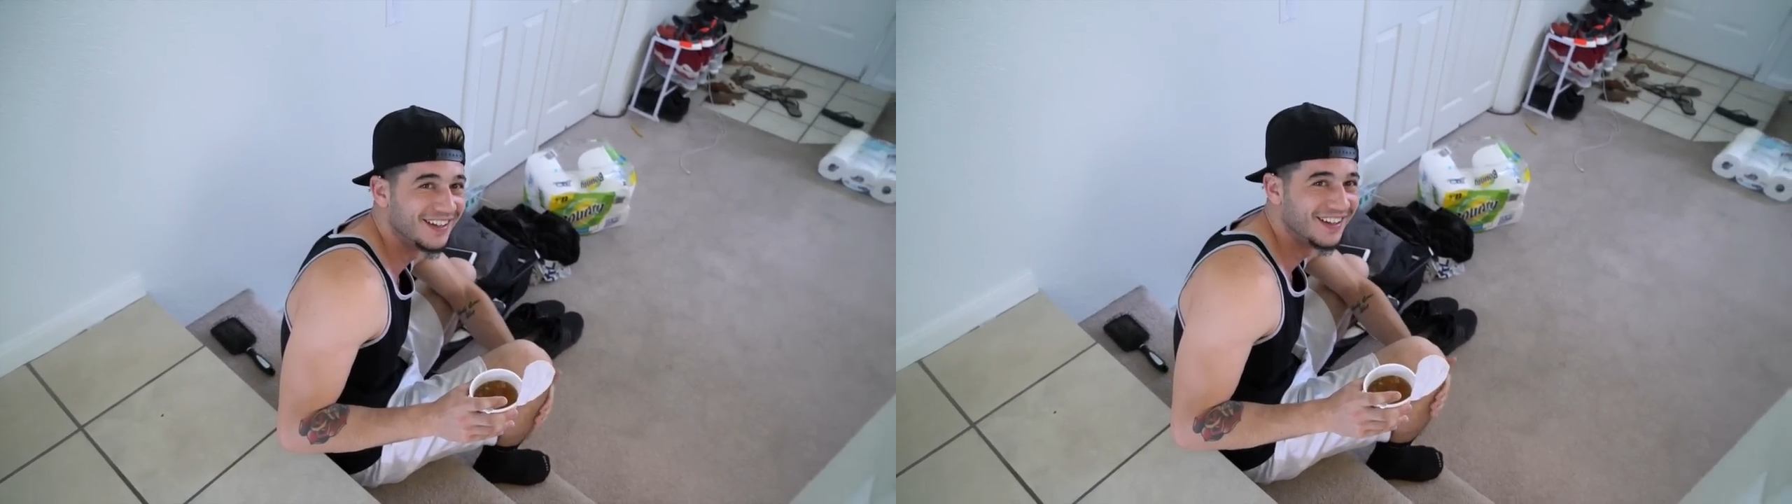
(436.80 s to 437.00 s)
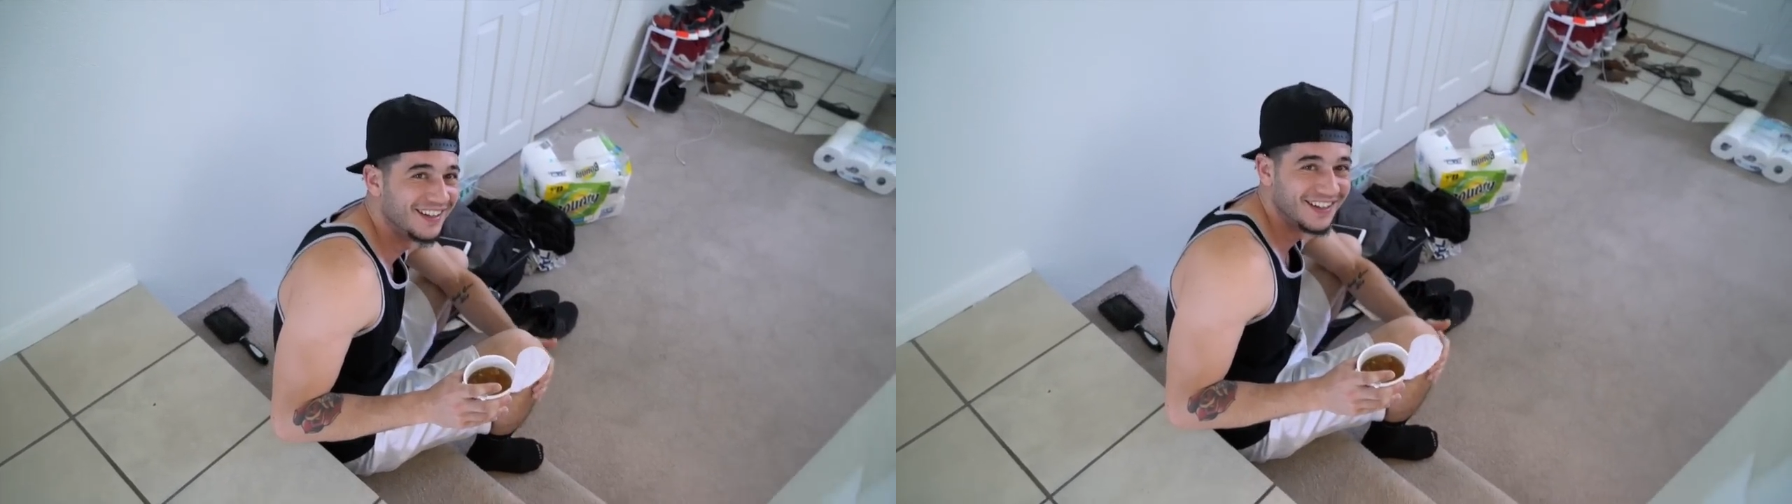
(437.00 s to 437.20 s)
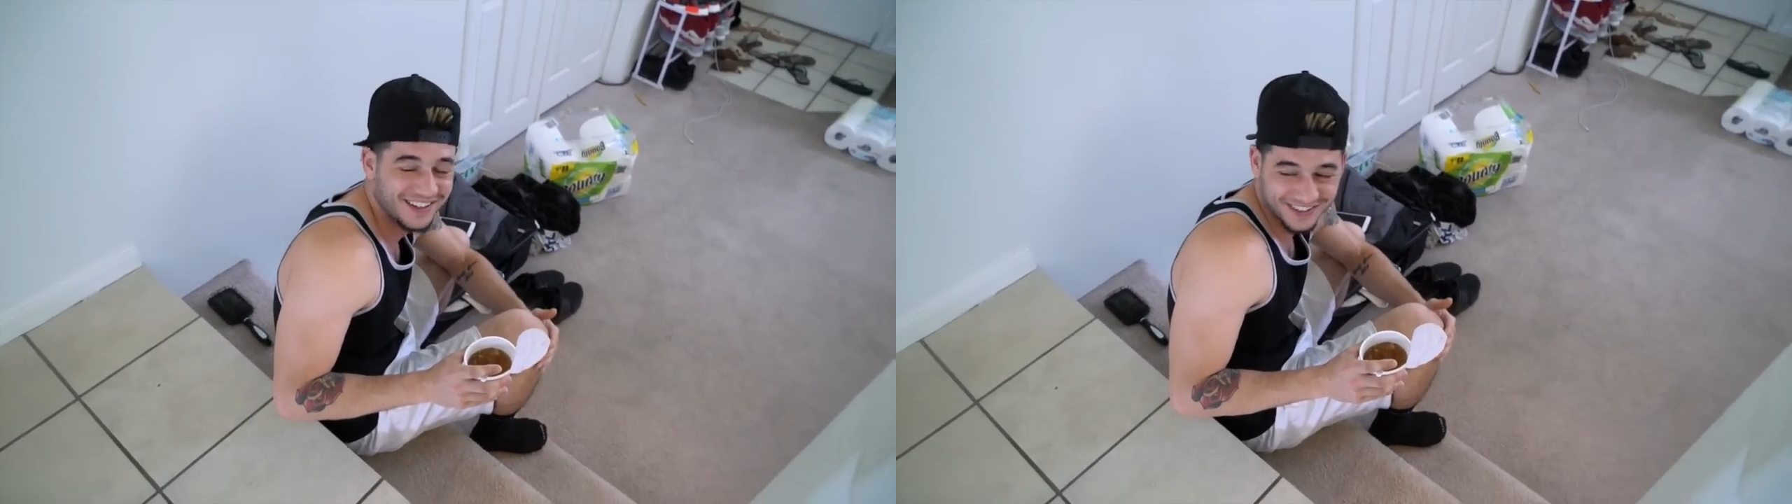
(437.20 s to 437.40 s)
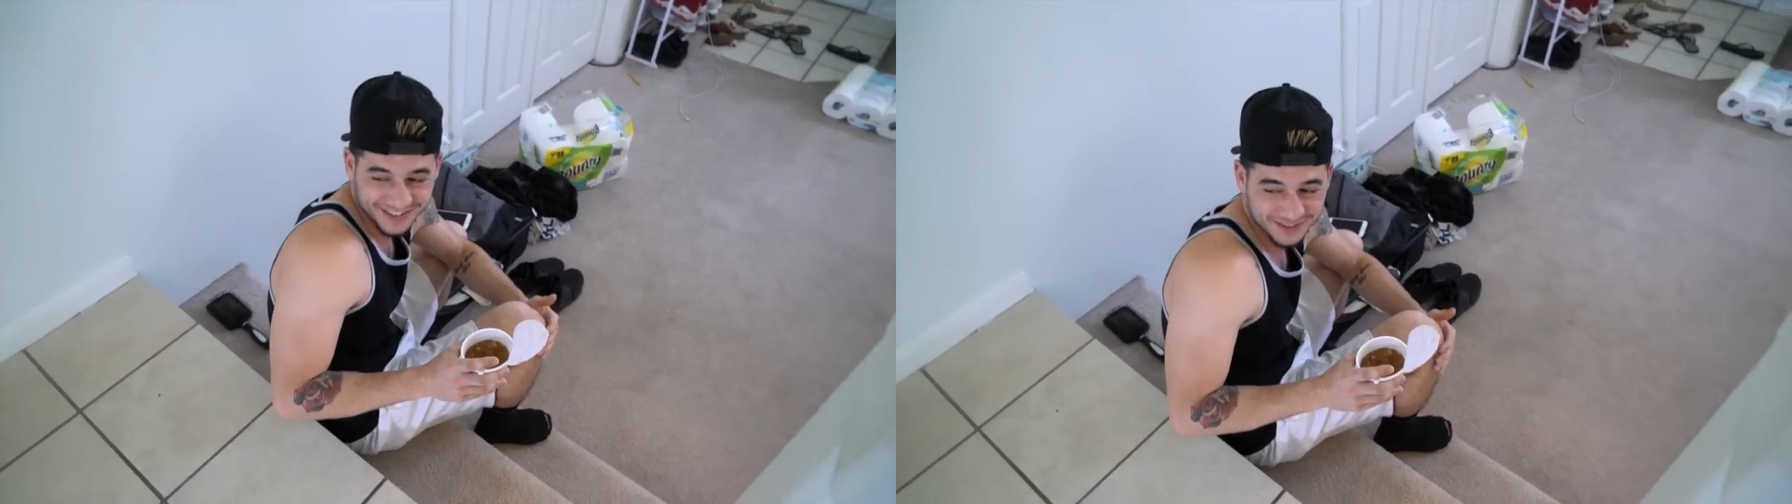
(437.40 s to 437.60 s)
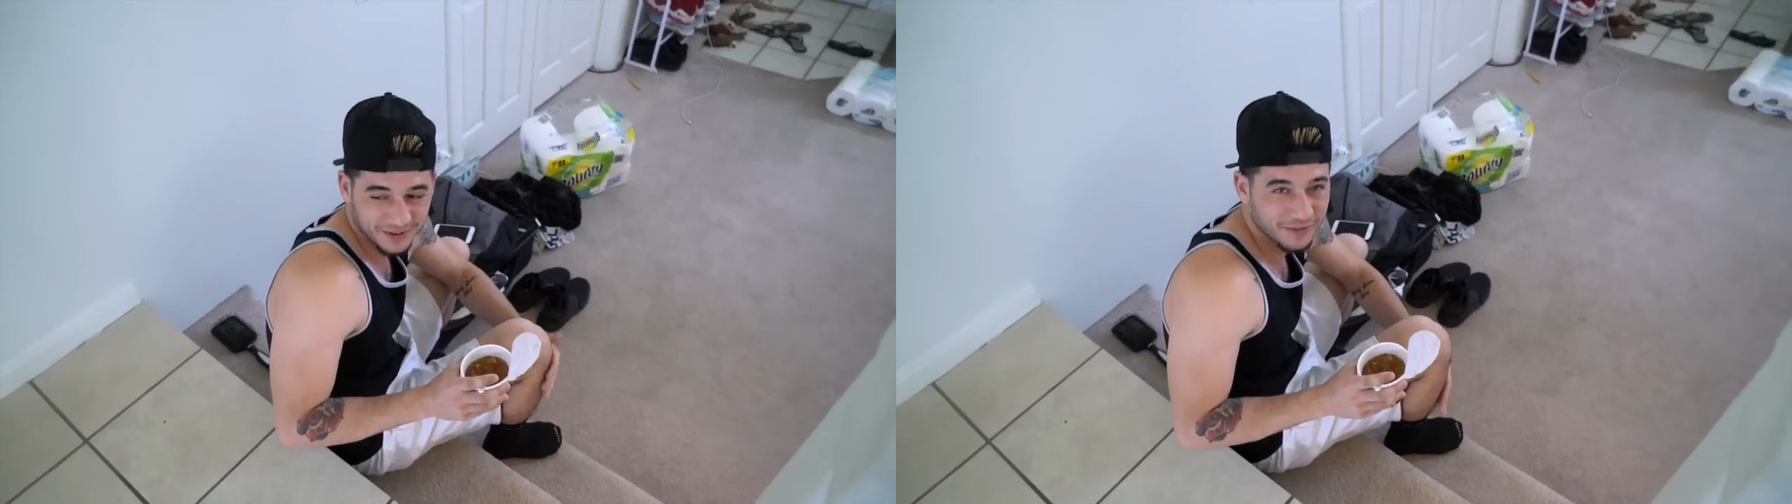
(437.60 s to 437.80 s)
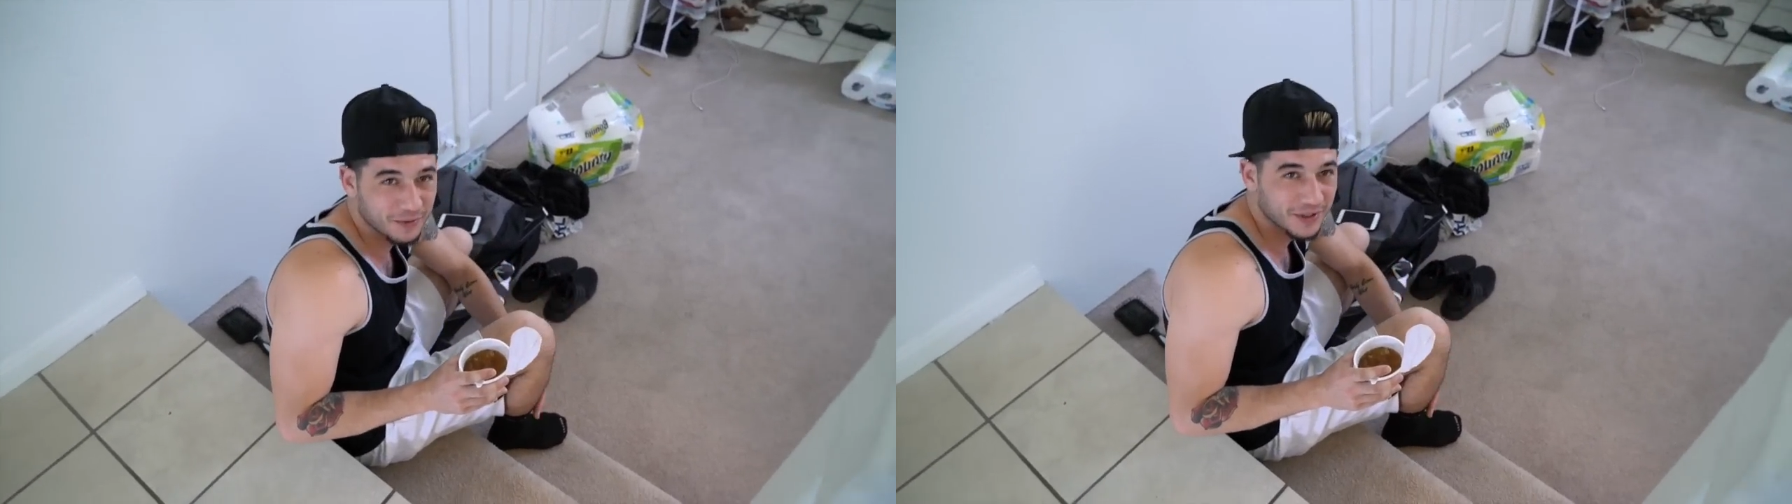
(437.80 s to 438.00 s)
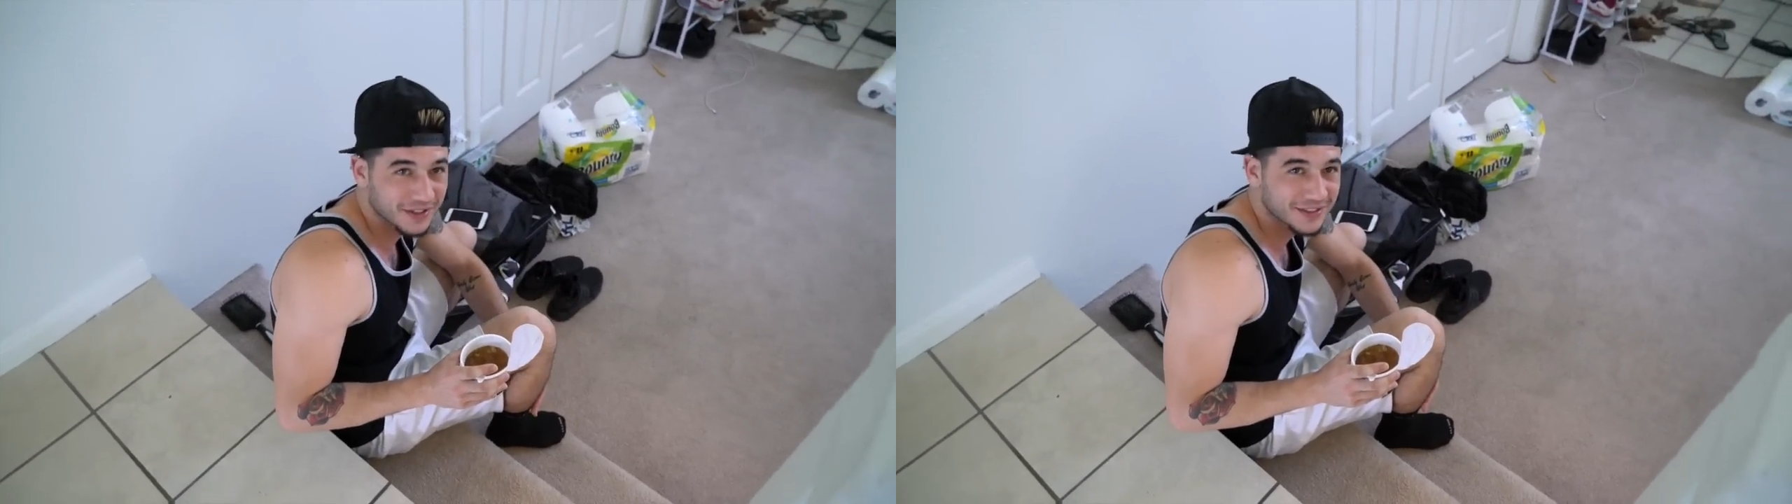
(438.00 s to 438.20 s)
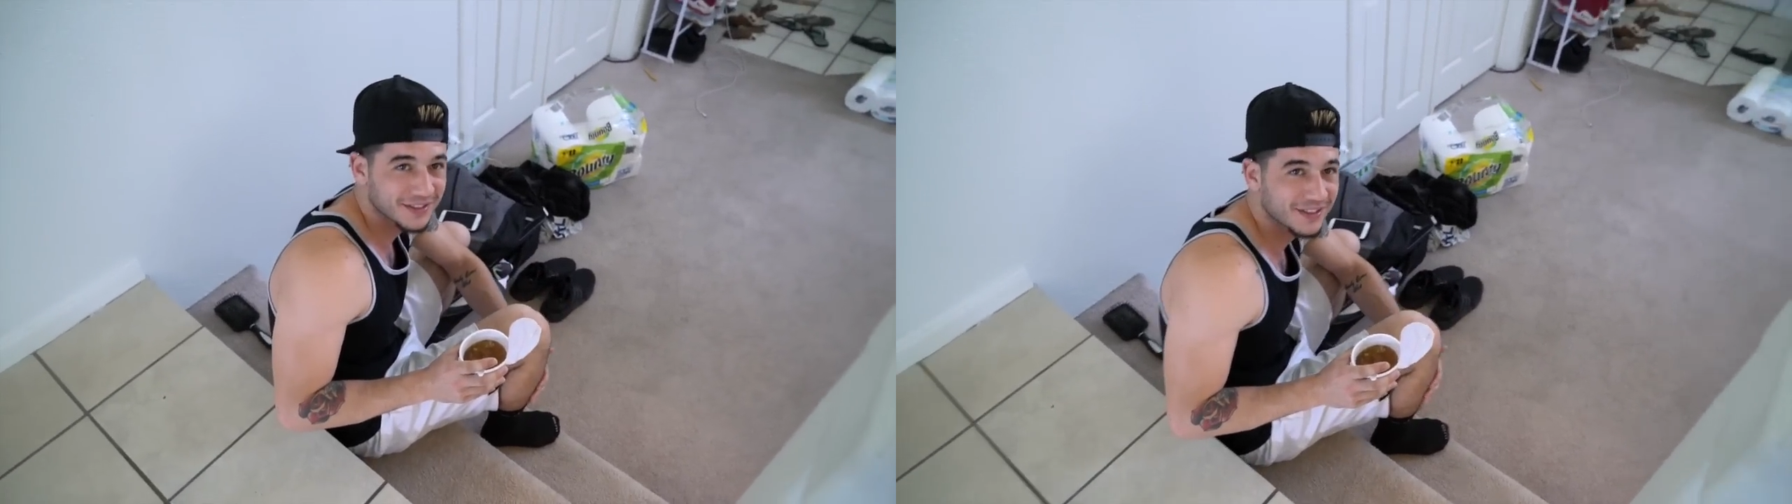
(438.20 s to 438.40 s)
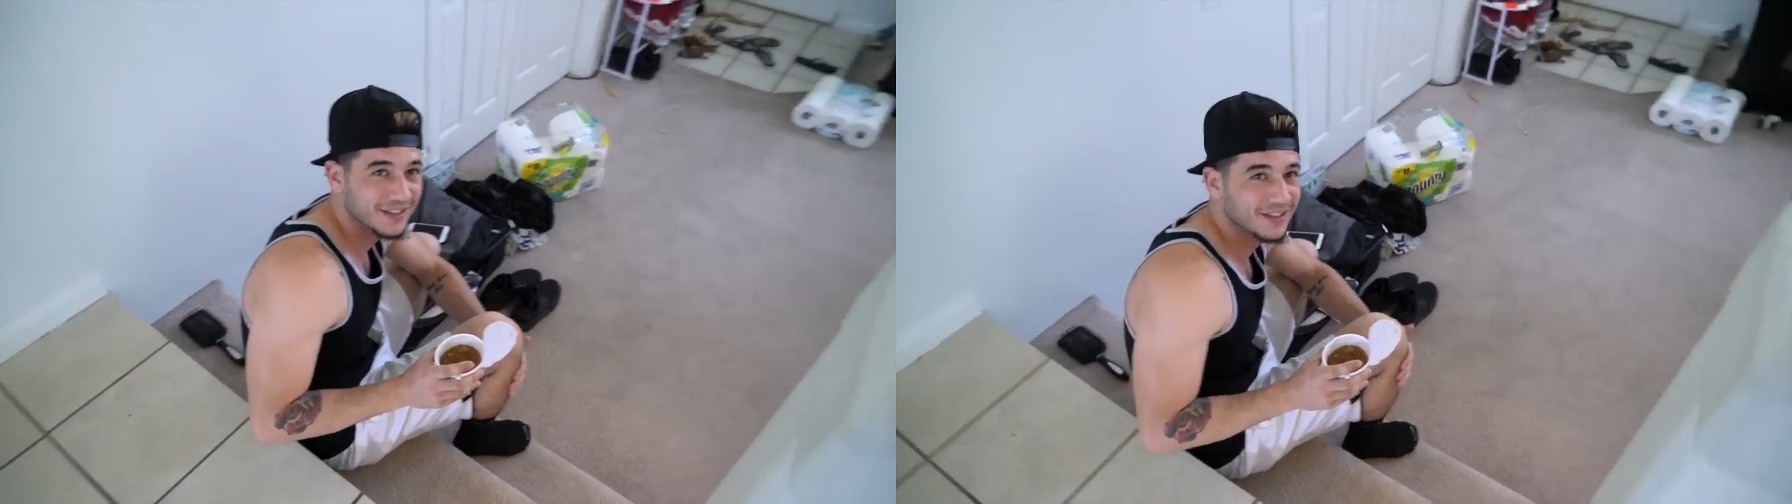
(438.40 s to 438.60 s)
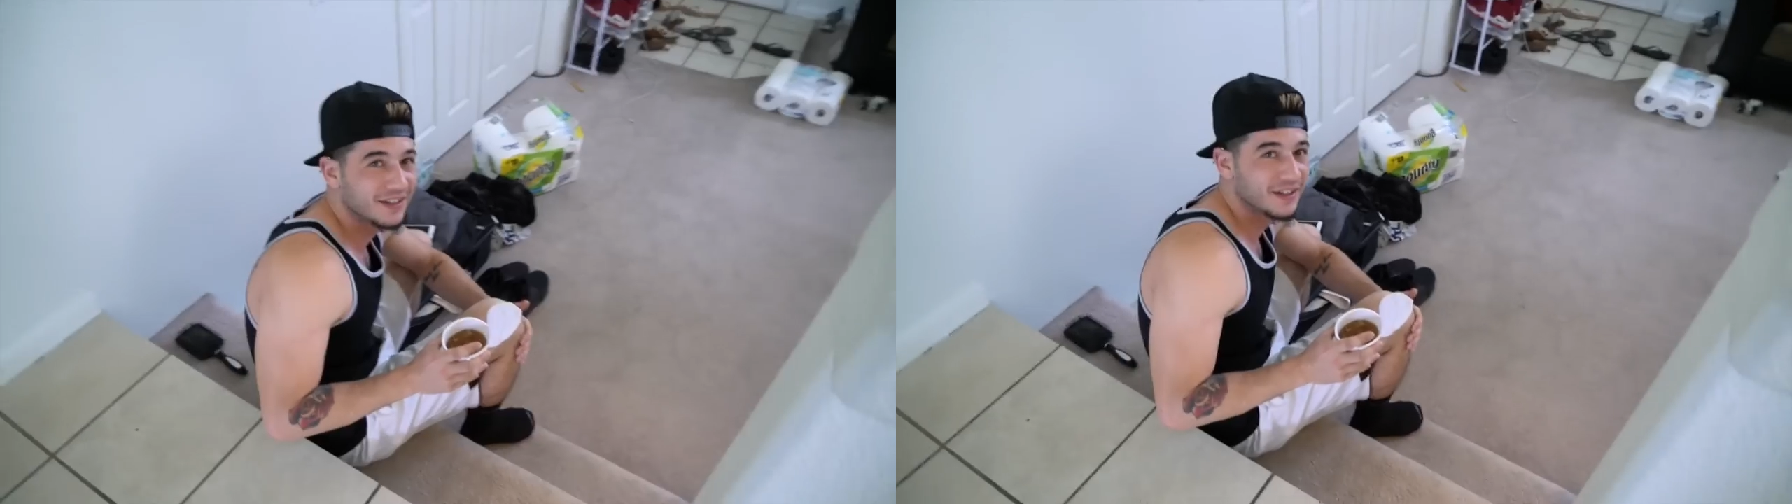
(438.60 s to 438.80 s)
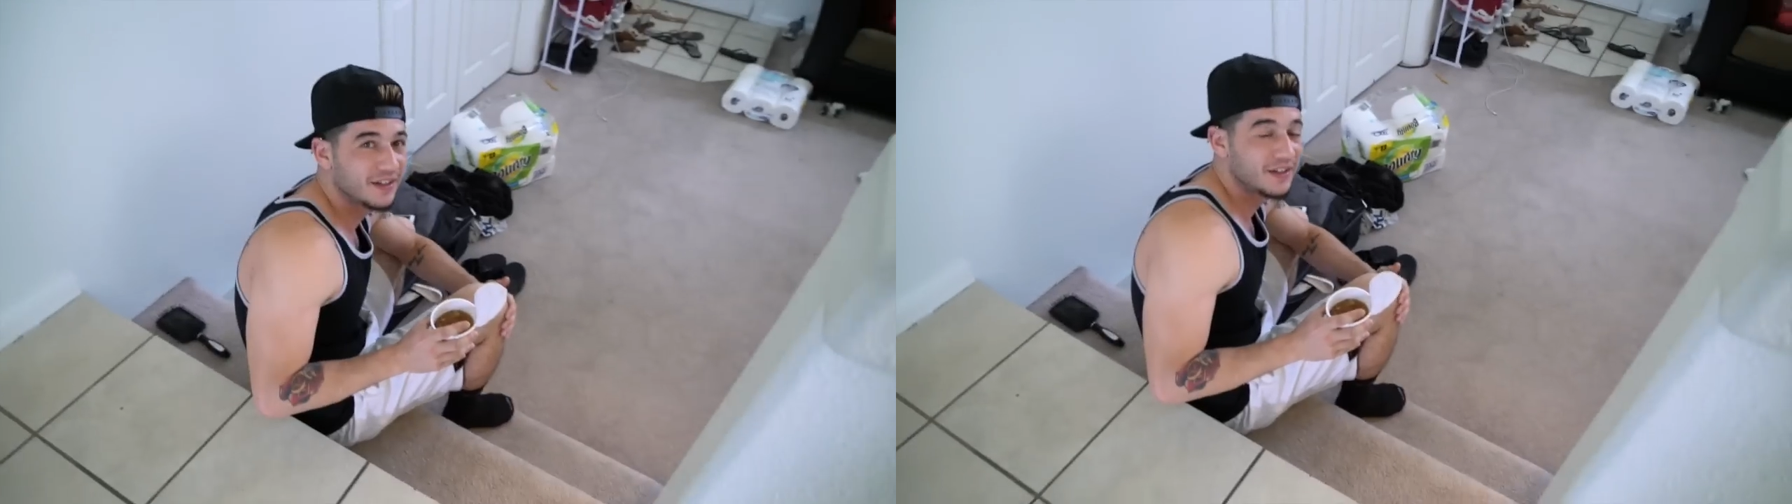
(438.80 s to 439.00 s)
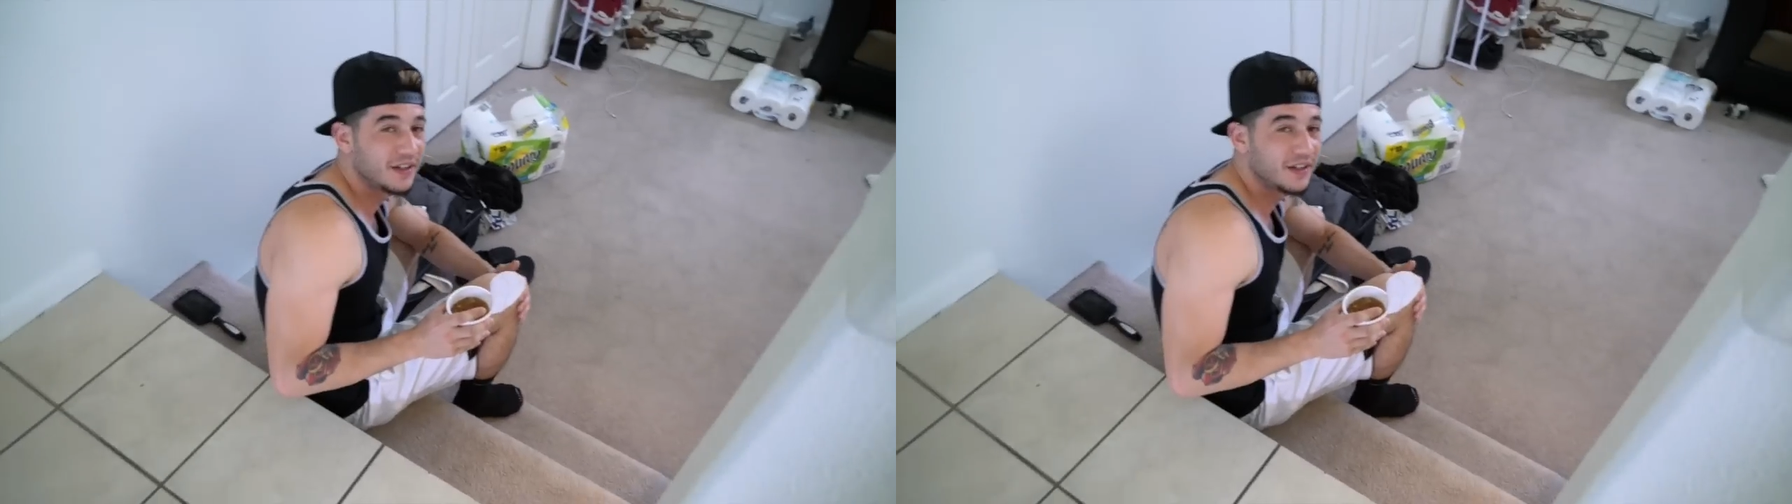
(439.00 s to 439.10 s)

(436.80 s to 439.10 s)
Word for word: all right, deal. Whatever works. All right, you'll start